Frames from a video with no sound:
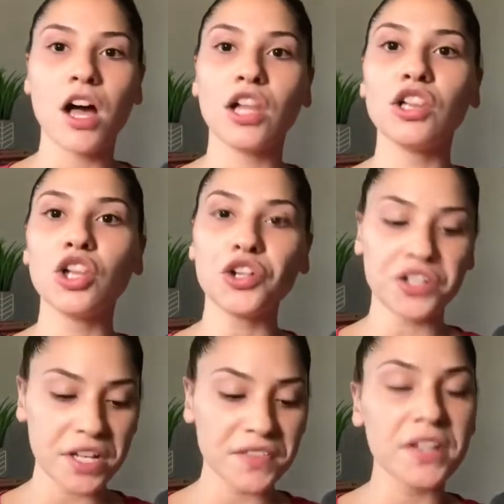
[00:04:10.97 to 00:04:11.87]

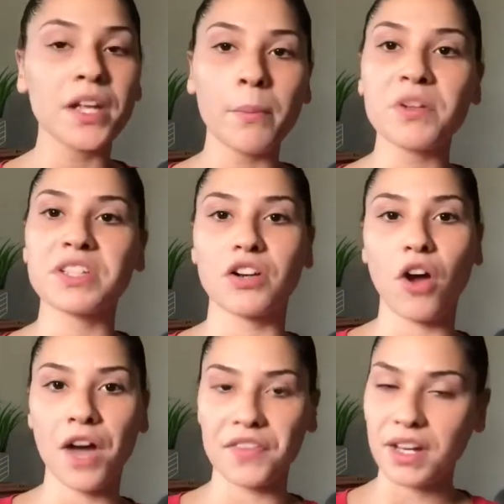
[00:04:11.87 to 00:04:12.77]
learning the numbers that are
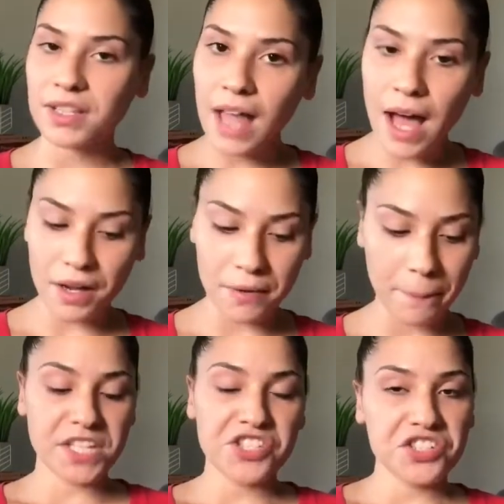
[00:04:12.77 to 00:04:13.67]
on the clock,
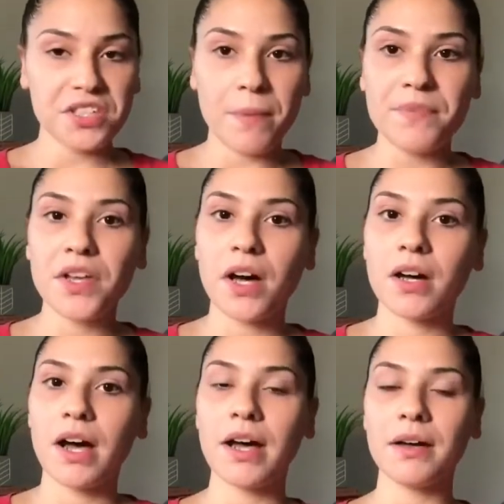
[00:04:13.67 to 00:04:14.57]
teaching them
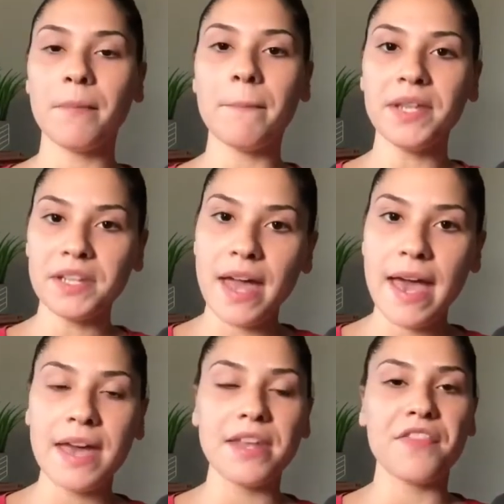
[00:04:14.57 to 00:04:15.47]
the minute
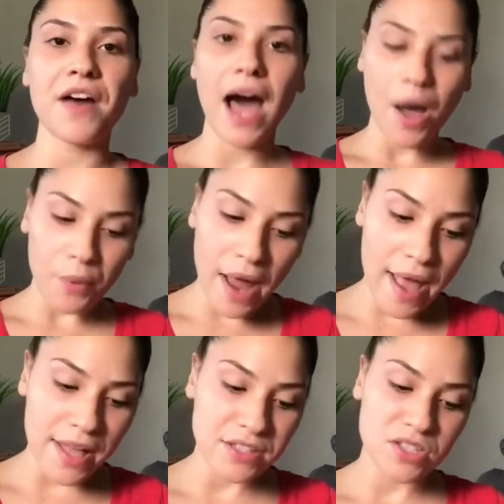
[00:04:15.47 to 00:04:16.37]
hand and the hour
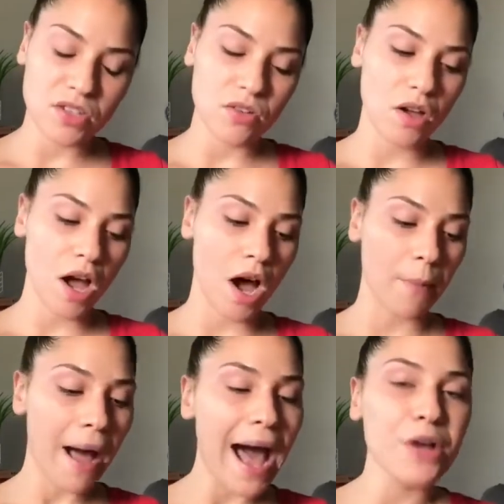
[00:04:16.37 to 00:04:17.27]
hands,
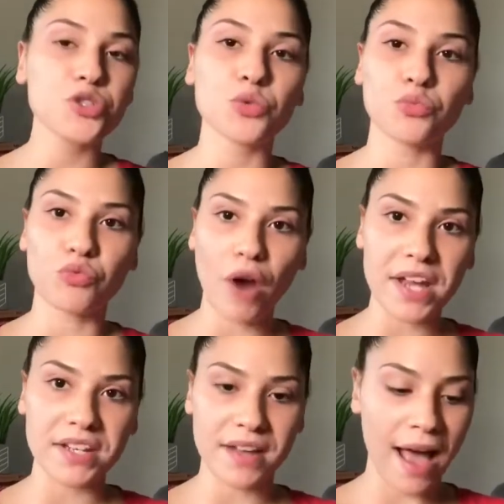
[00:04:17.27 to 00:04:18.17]
how to
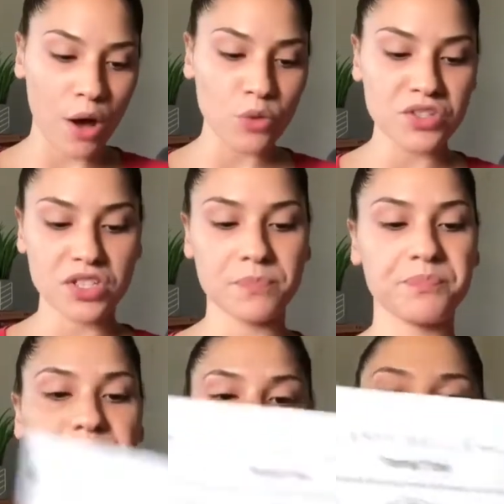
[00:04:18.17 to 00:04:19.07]
write it out.
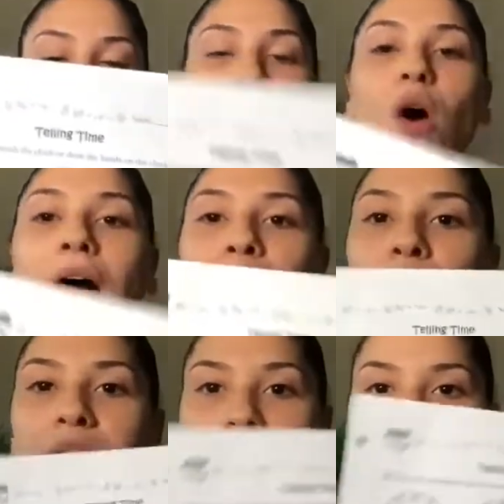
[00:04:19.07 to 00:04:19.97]
So I
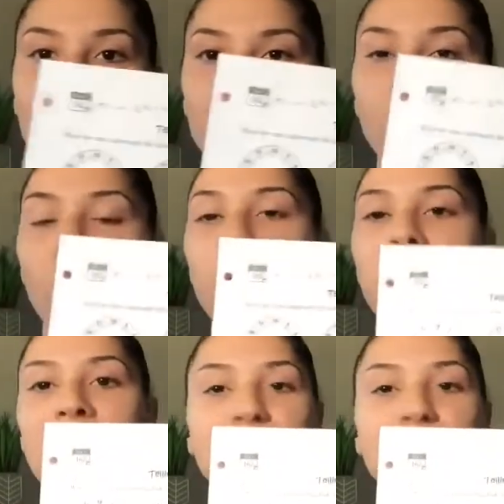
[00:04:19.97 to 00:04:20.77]
will give, what I